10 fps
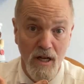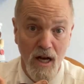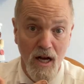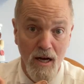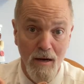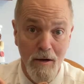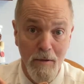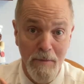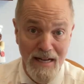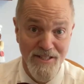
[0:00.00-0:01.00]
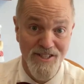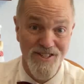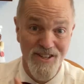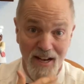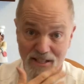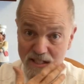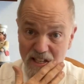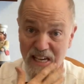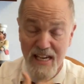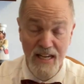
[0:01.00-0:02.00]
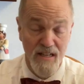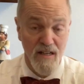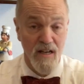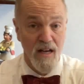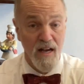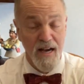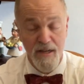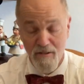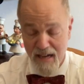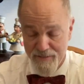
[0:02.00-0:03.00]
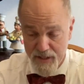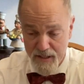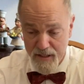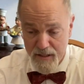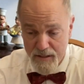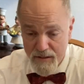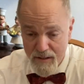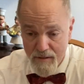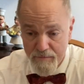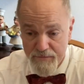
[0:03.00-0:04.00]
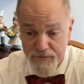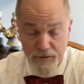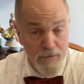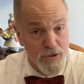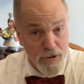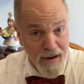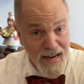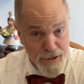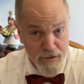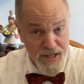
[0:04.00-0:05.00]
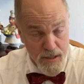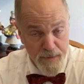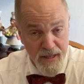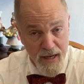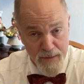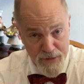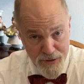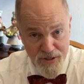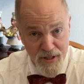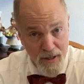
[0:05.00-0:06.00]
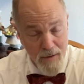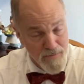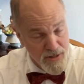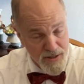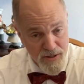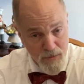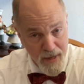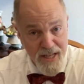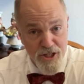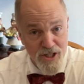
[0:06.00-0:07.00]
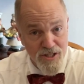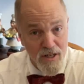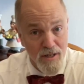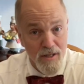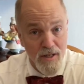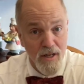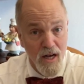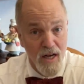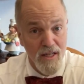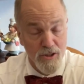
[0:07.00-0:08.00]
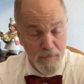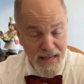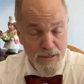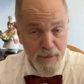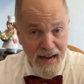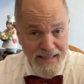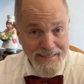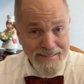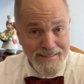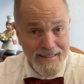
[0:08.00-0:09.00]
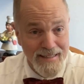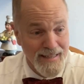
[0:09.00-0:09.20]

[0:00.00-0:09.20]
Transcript: uh, pasta sauce. And I don't have a from scratch recipe. I'm using Mrs. Wages uh, spice packets.